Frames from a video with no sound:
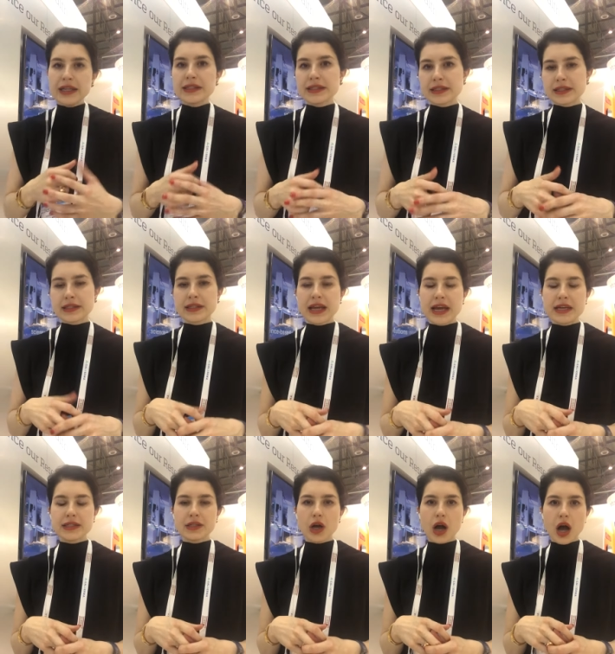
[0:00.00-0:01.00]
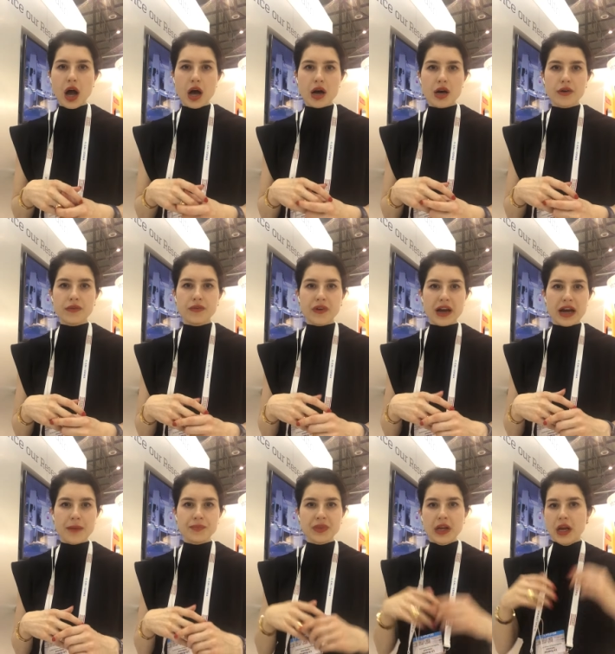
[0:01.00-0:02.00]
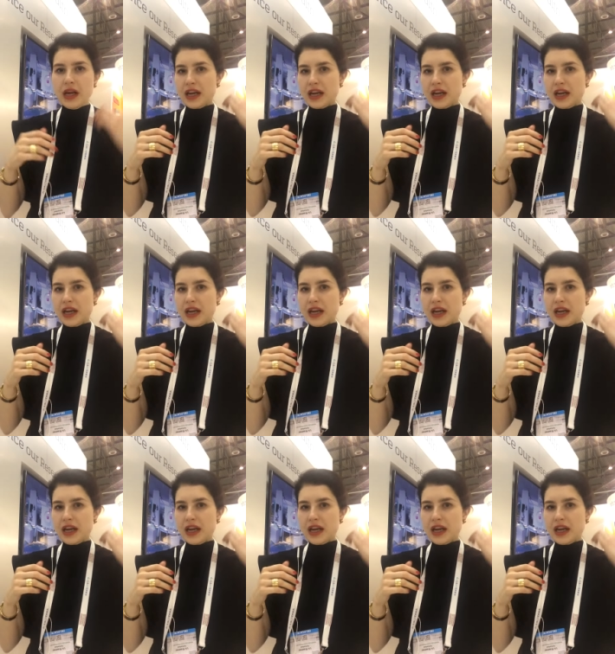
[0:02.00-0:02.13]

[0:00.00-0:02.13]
Instead of, um,